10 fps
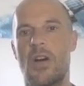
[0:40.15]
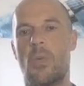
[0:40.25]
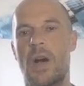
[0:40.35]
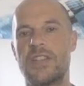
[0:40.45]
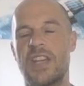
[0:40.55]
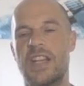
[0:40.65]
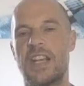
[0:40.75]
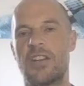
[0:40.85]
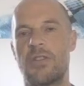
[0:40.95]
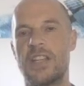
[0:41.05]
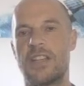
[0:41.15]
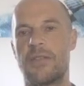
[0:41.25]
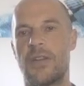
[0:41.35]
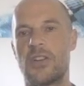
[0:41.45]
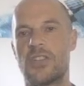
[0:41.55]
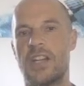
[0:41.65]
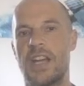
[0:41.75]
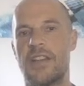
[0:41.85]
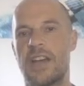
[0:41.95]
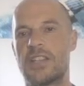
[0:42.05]
Why is it an increasing function
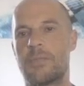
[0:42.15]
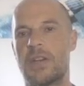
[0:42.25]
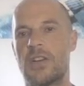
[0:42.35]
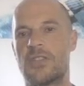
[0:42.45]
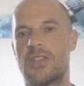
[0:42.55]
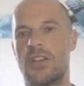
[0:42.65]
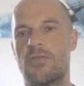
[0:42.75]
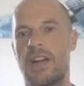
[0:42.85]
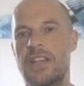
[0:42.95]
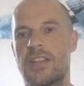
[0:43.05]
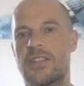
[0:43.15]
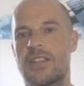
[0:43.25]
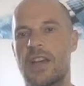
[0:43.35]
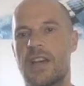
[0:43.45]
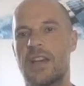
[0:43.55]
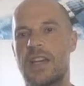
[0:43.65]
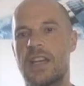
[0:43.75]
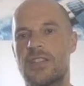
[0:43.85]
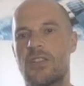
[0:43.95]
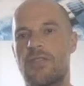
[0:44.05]
here? That is because the gradient
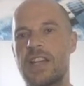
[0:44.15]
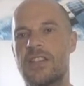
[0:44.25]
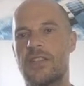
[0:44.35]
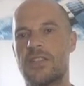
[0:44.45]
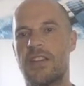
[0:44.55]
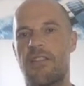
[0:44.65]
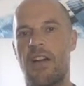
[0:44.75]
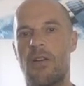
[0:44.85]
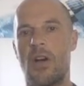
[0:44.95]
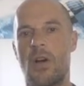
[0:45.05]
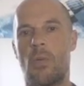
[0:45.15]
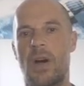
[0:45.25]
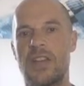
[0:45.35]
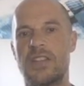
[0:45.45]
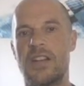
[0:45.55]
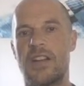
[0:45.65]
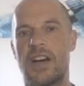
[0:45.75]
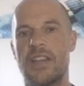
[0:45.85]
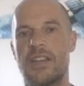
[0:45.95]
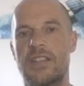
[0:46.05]
is greater than 0. Why is it
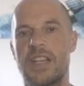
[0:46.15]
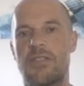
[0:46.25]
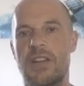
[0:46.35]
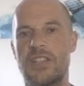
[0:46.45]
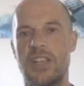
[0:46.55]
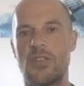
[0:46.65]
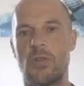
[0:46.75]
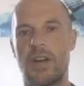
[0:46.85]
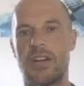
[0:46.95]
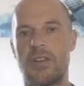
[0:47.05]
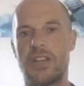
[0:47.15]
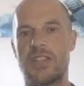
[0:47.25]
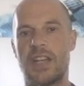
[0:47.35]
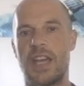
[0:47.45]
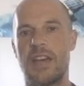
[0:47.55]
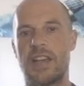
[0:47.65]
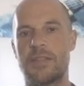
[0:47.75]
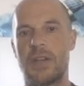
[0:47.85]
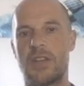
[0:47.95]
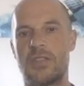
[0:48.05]
neither decreasing nor increasing here? That's
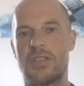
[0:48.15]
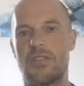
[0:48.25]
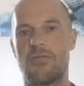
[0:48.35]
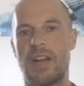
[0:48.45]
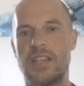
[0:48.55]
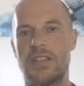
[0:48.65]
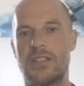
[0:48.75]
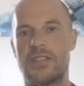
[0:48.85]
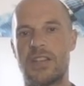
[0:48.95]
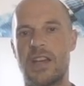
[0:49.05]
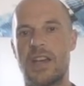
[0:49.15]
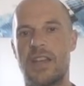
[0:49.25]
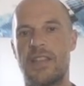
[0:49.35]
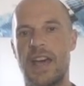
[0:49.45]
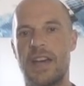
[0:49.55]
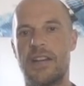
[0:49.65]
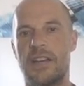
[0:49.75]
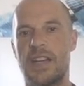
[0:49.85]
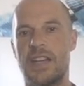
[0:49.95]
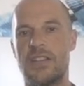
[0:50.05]
because the gradient there
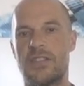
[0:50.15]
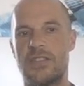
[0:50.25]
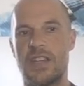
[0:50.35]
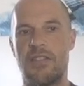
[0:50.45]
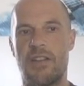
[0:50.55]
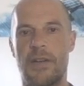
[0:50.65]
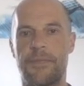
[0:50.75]
is 0.